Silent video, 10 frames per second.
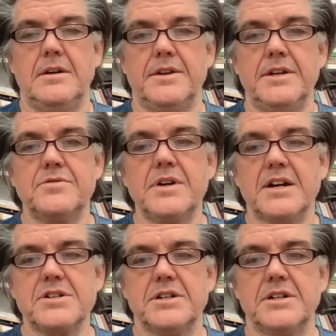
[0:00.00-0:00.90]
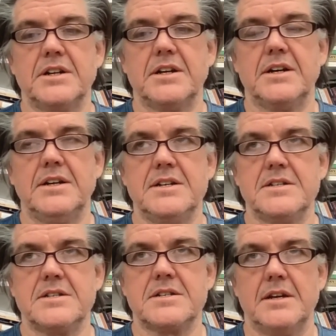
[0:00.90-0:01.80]
The introduction
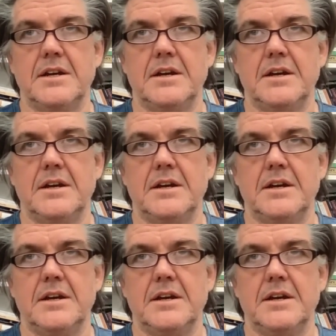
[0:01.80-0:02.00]
is,